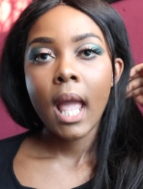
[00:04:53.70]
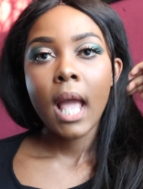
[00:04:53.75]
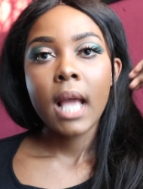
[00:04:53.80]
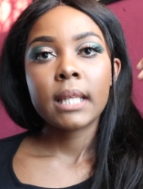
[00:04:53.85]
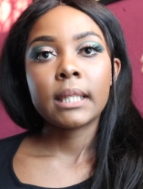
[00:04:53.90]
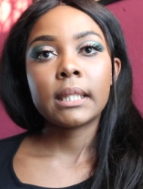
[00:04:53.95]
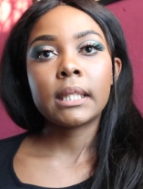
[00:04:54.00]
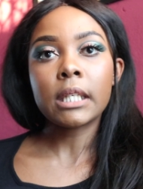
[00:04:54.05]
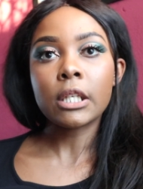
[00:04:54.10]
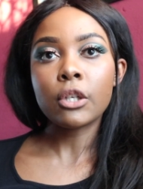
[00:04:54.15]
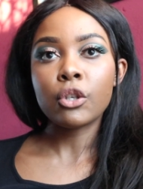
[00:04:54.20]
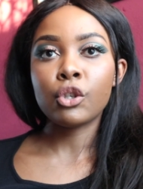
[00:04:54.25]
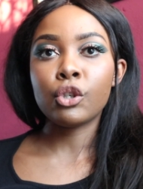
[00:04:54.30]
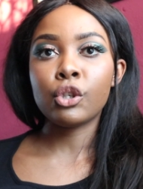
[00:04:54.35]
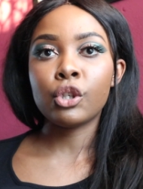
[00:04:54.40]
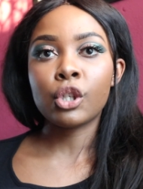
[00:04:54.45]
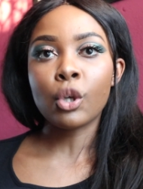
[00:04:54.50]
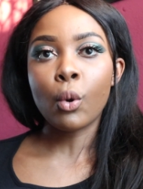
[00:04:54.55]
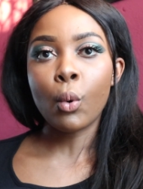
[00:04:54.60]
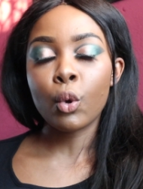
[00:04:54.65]

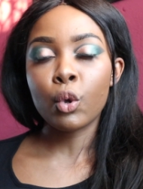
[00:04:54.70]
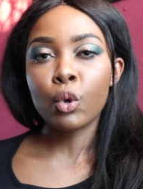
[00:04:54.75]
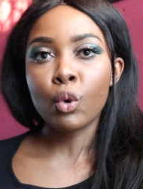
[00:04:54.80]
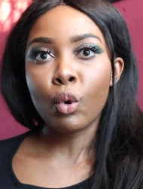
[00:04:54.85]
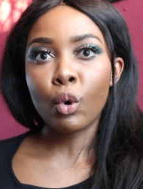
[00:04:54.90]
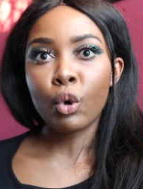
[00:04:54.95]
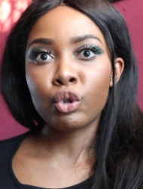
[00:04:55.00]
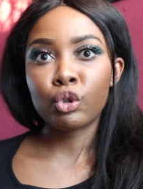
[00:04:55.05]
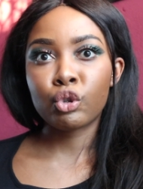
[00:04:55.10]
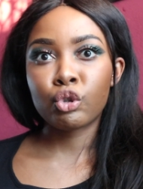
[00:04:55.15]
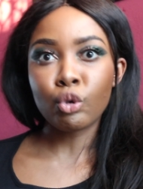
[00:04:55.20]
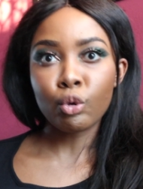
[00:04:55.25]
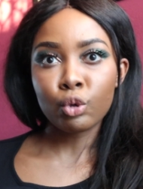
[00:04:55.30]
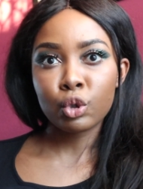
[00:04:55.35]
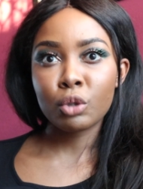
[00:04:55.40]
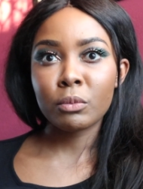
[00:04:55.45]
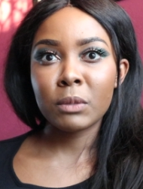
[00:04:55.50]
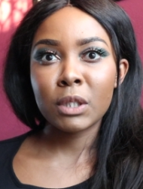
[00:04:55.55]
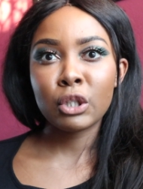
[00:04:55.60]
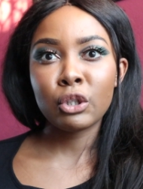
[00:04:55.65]
series or you're on
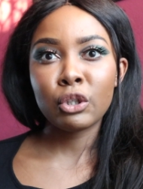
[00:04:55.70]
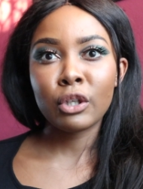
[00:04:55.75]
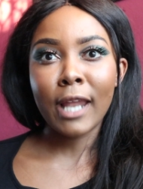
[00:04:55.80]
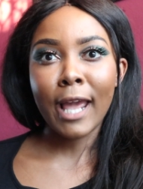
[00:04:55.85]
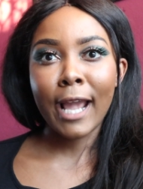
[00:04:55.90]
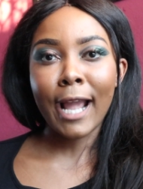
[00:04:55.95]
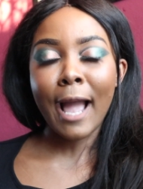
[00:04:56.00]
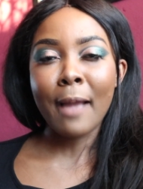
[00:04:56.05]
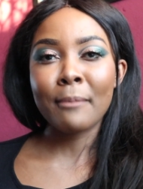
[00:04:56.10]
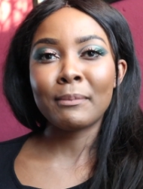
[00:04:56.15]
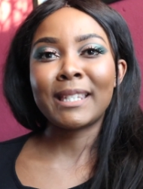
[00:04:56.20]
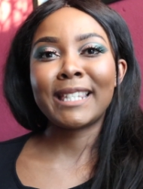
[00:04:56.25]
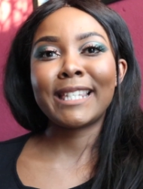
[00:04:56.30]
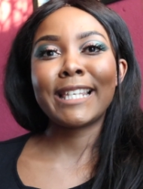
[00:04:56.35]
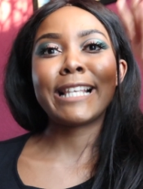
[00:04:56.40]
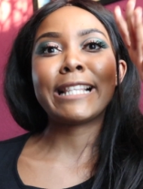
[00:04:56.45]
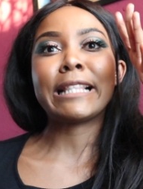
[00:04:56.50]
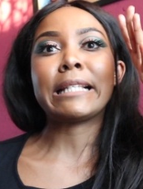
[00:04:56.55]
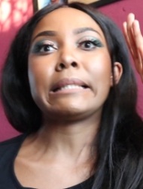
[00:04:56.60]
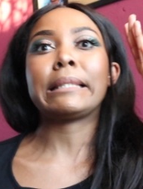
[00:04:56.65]
social media, like I'm
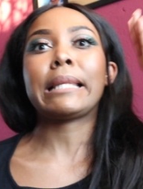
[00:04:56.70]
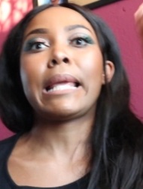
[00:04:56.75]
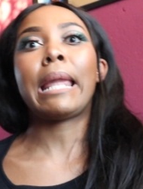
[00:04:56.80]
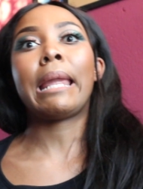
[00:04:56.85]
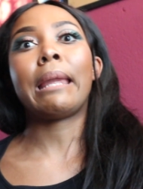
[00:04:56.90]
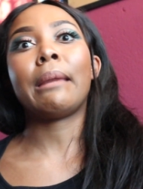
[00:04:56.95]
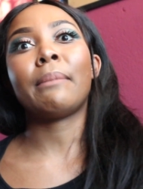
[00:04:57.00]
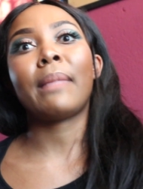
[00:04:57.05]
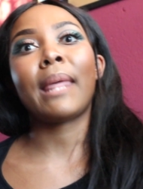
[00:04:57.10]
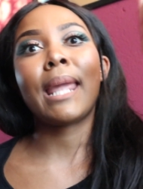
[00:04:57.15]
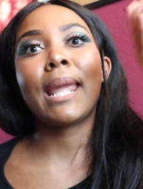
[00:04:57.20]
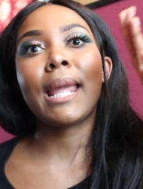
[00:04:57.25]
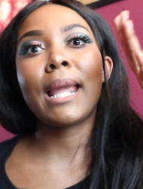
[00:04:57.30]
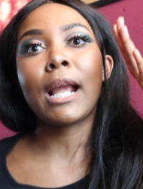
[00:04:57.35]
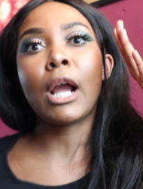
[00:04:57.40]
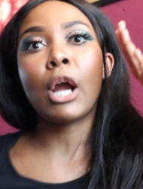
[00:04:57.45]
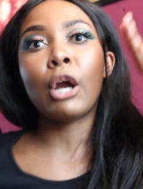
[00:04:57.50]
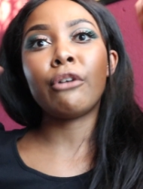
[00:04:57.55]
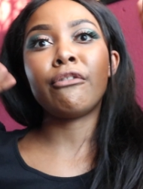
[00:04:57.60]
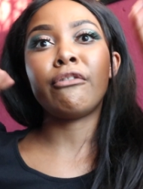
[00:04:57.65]
seeing the same
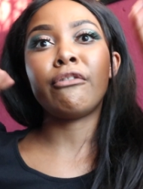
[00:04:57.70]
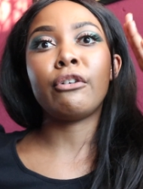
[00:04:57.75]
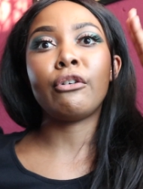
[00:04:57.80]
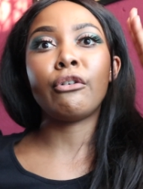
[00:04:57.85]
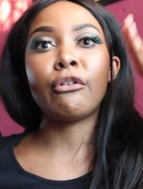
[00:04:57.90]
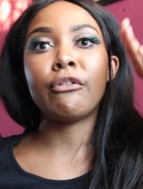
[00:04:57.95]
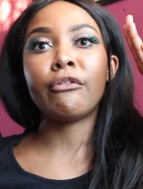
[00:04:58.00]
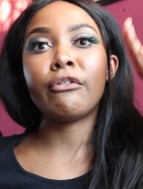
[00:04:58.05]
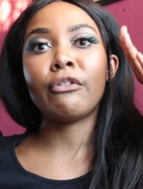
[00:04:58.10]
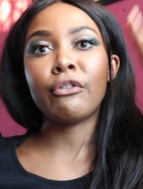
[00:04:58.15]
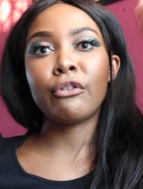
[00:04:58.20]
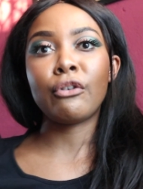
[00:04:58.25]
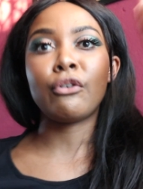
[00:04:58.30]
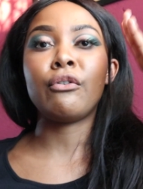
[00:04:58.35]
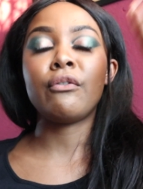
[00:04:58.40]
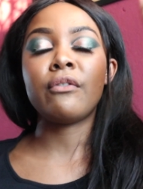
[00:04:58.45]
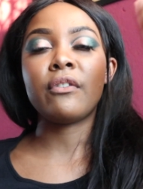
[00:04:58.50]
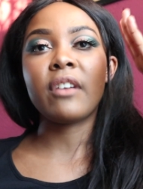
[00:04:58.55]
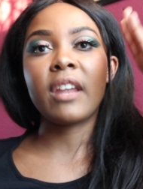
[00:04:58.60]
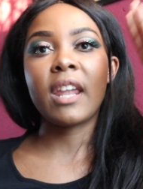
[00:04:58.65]
thing over and over and
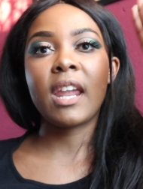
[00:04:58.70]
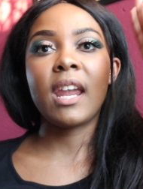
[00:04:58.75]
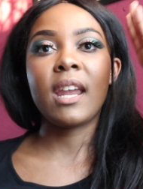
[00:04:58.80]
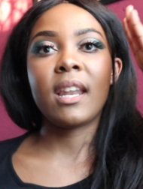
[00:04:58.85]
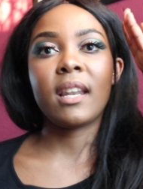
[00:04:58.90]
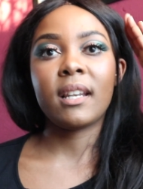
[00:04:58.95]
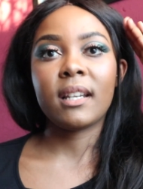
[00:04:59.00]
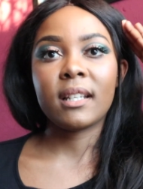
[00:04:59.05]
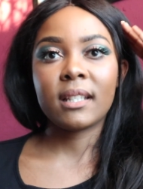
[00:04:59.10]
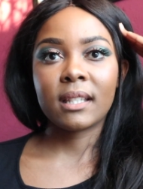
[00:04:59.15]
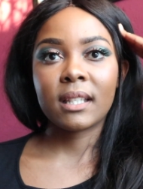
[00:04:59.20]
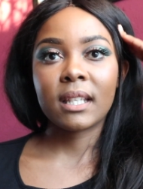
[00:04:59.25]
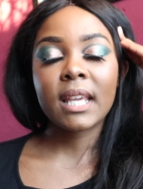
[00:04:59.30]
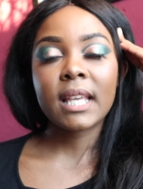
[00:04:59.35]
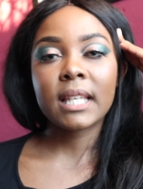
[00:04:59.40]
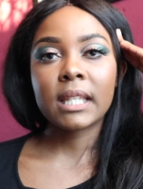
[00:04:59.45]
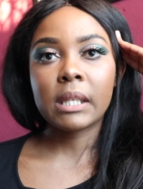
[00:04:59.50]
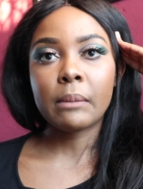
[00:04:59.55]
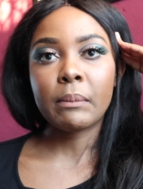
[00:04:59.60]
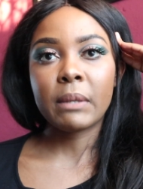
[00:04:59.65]
over again. It
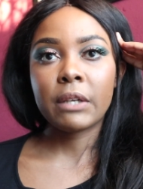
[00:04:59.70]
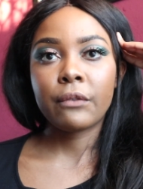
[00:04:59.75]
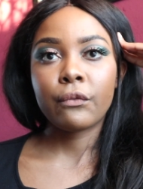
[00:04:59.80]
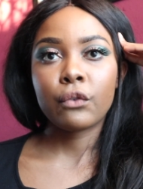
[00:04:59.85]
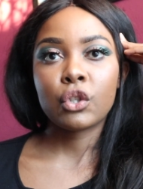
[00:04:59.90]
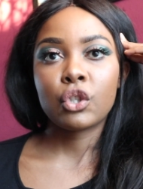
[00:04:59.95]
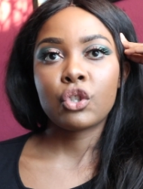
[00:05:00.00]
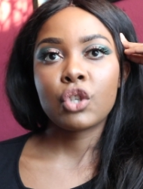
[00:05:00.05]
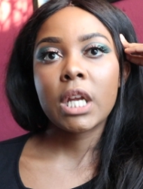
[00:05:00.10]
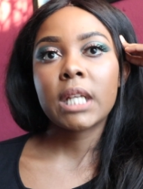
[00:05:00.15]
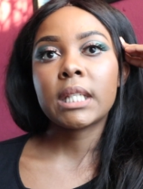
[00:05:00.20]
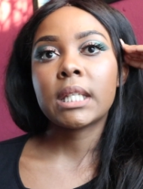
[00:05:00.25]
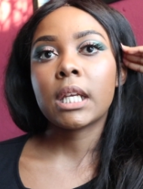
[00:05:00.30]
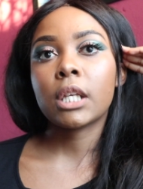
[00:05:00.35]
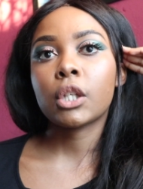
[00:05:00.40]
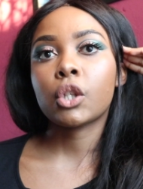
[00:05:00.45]
gets a bit frustrating.